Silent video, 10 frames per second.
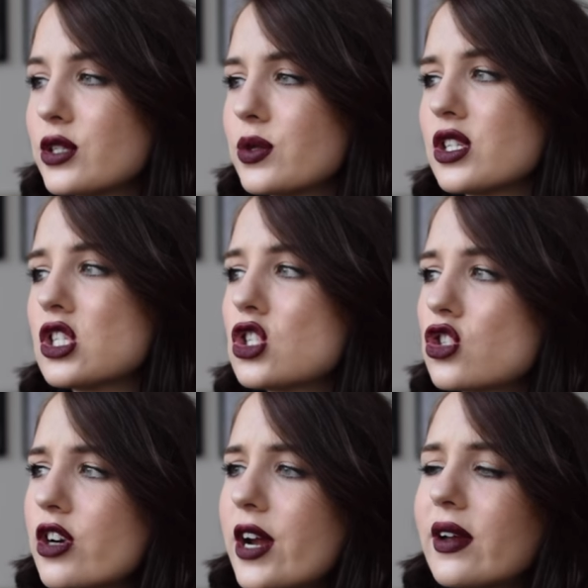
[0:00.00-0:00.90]
just want to
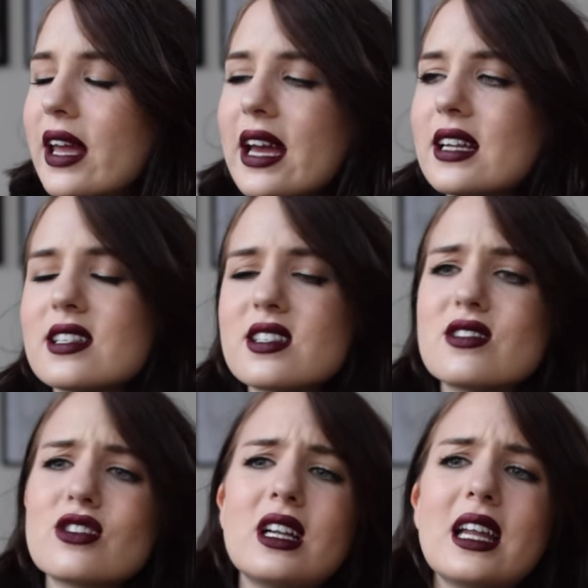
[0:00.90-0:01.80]
stroke it and
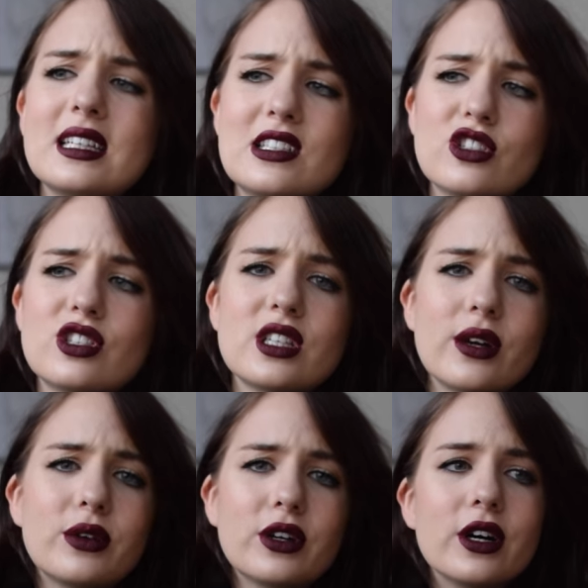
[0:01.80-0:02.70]
snuggle it. It's just
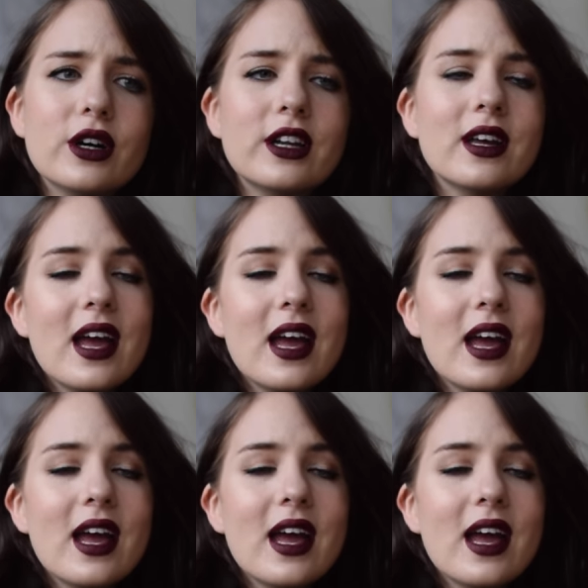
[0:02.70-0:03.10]
so good.